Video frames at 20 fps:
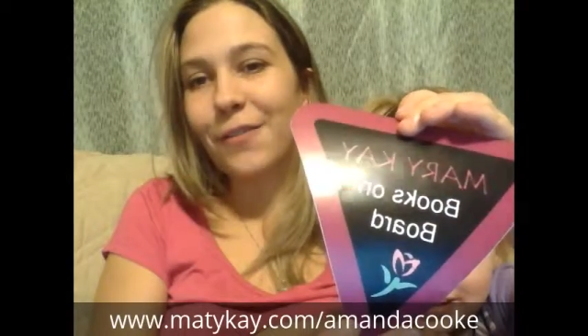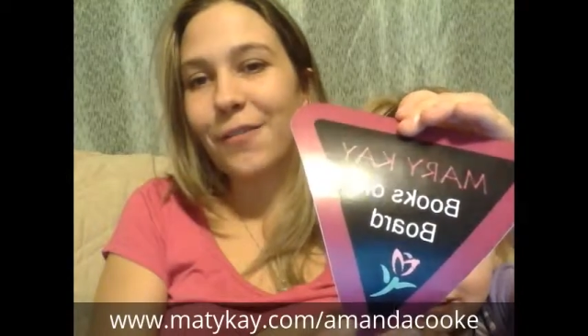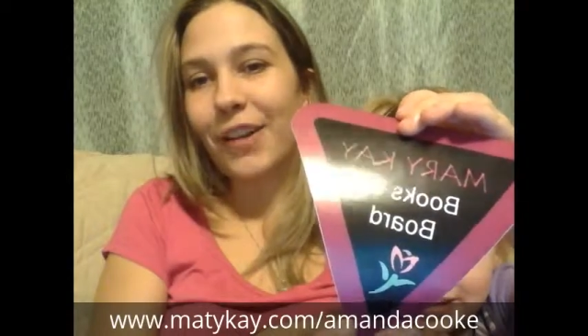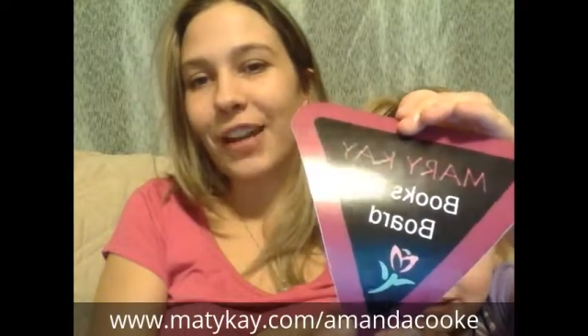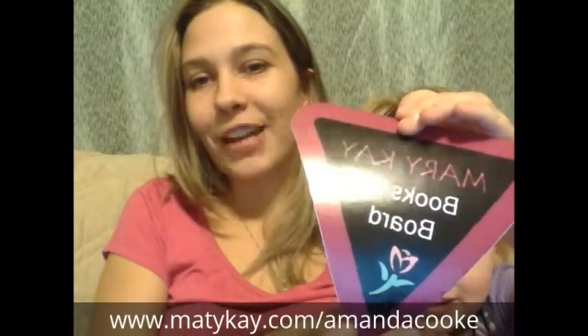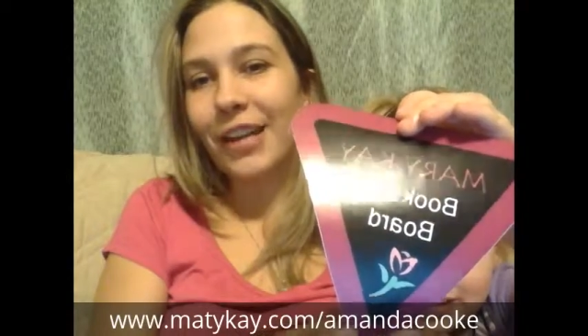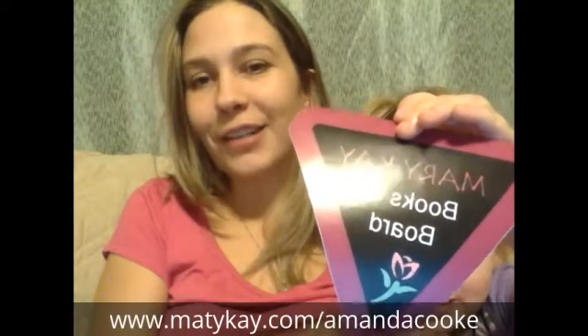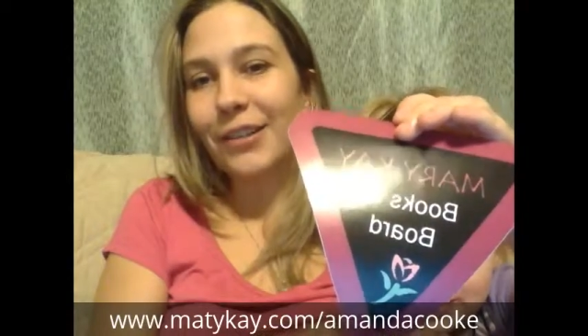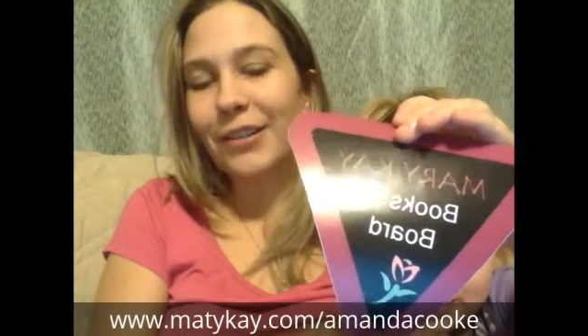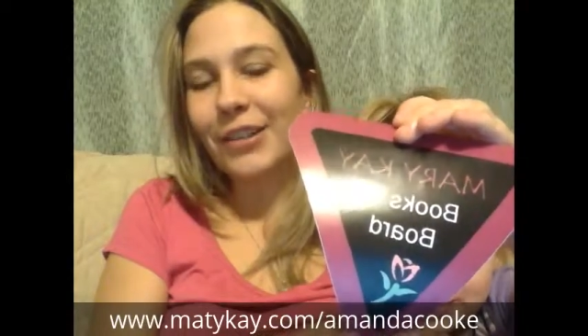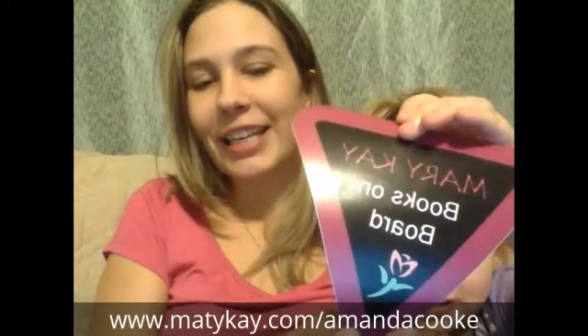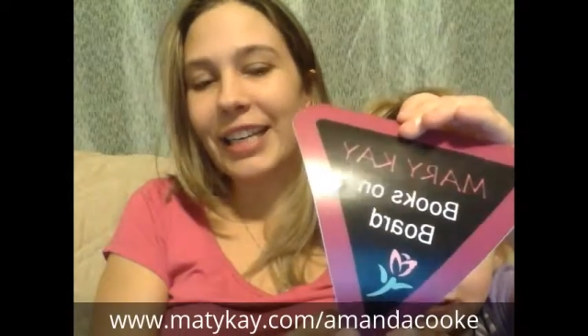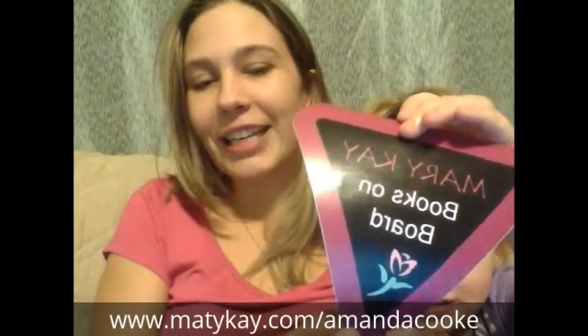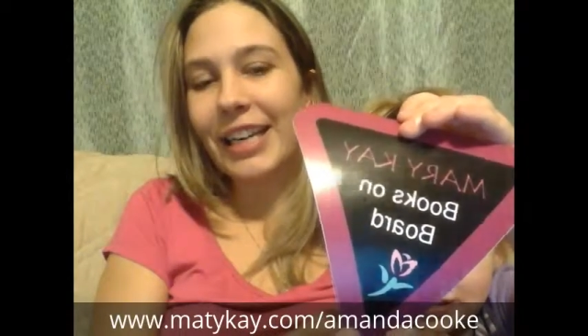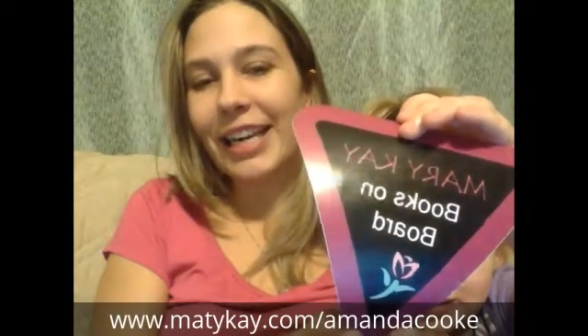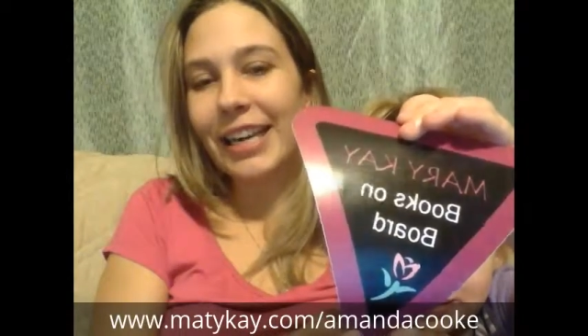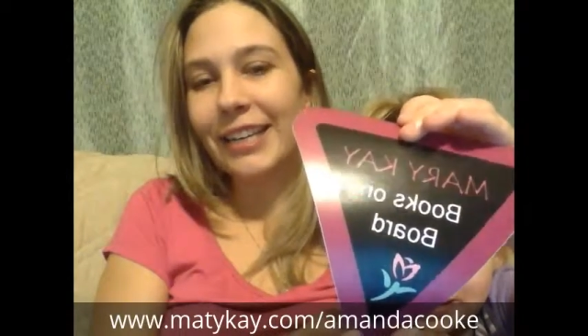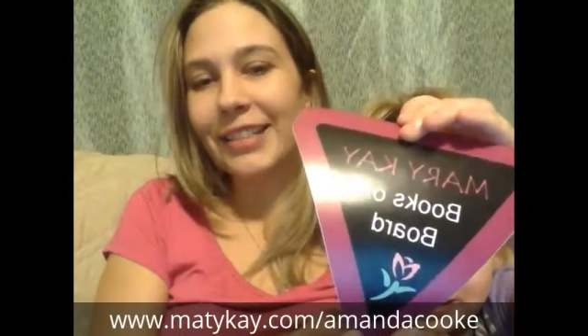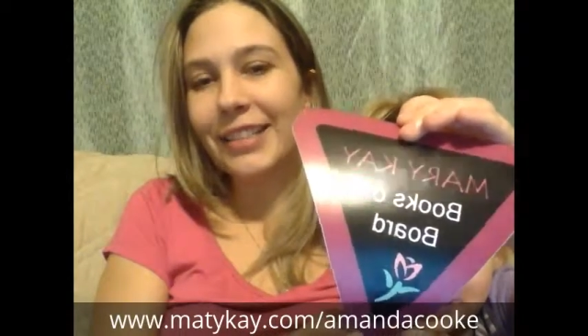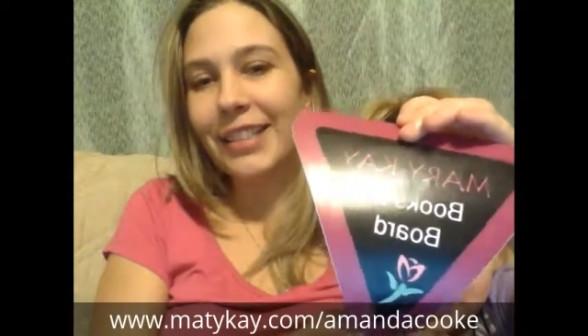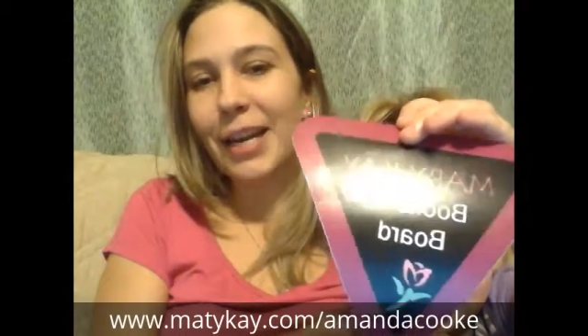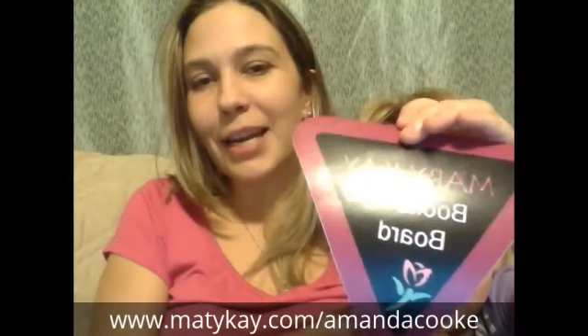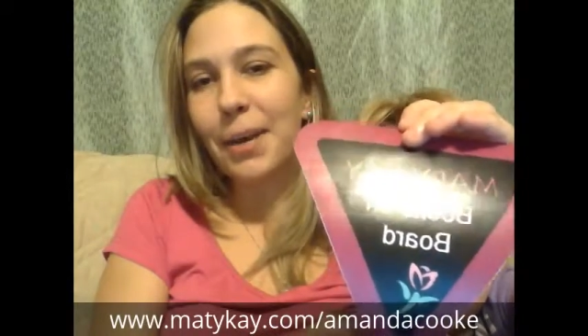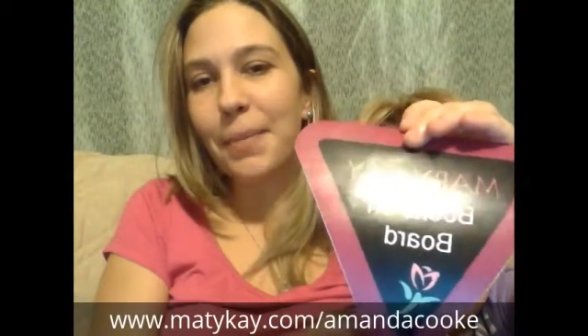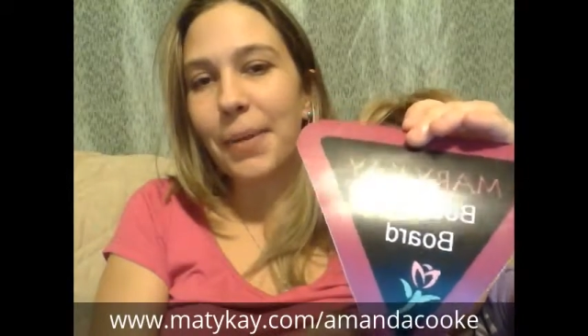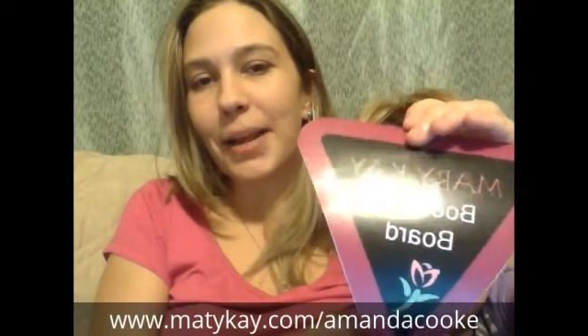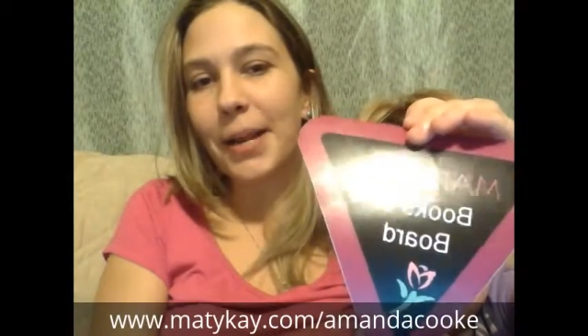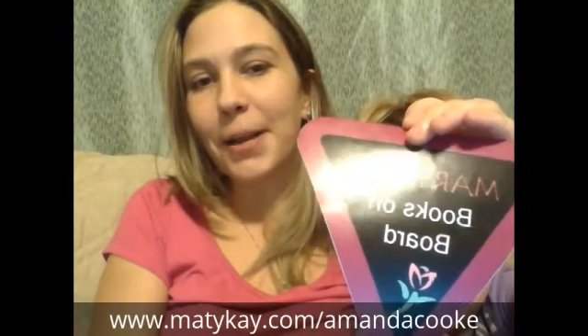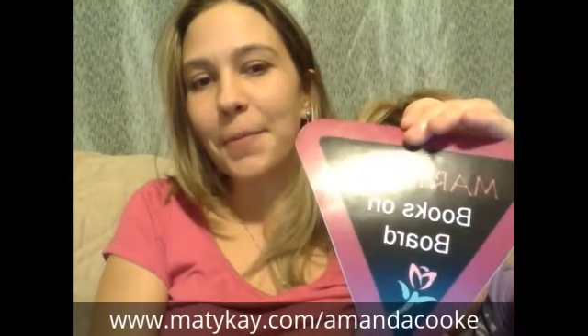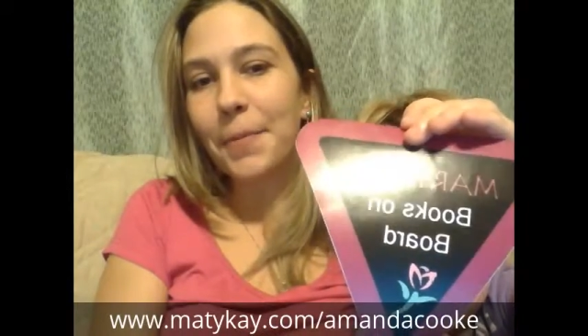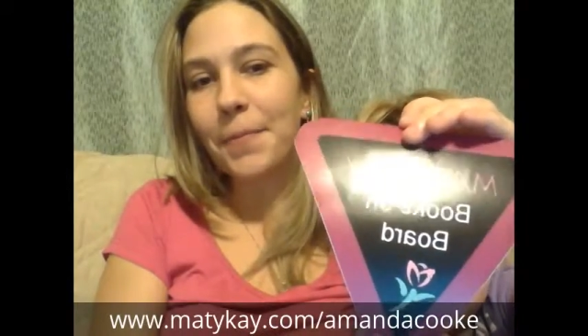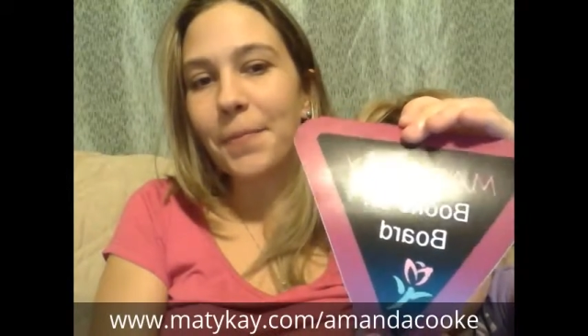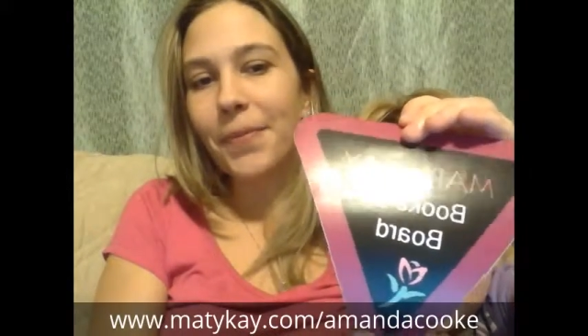vinyl decals that I make.